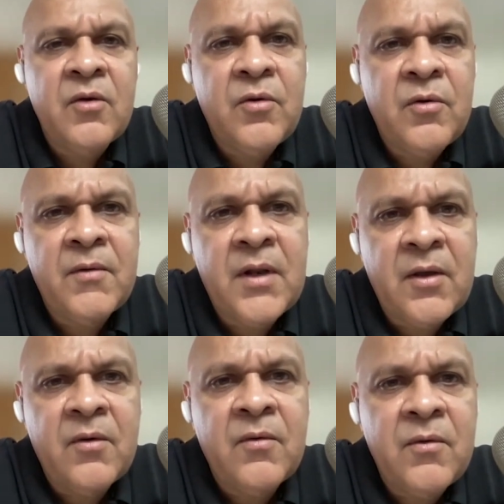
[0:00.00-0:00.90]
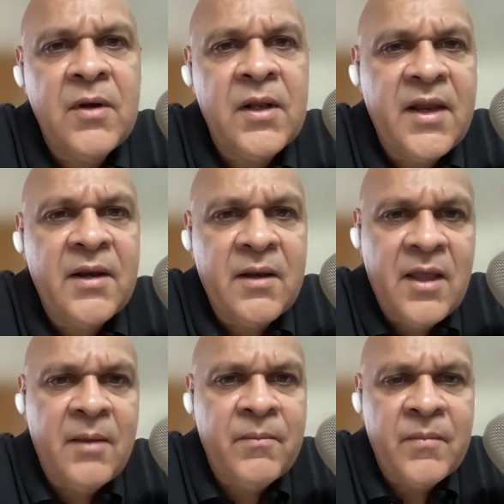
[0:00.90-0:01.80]
who will then
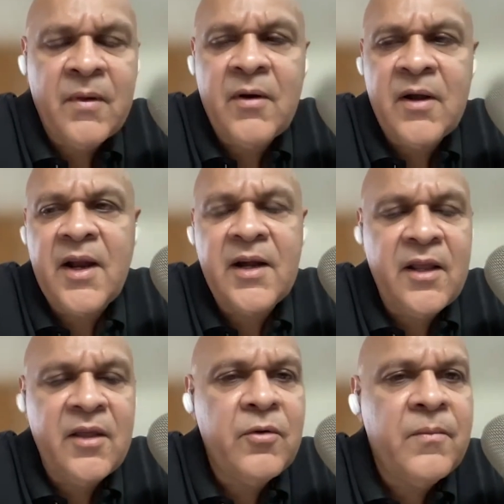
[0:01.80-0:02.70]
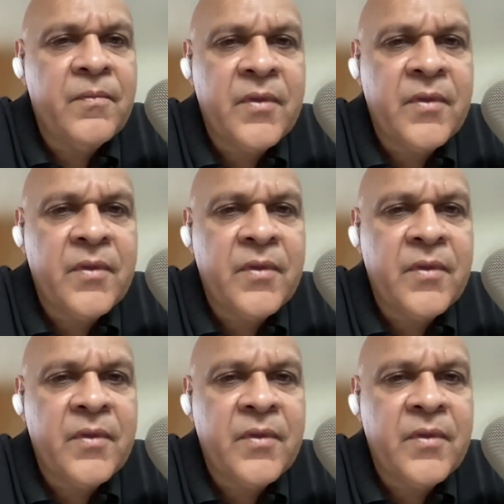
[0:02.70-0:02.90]
keep contacting you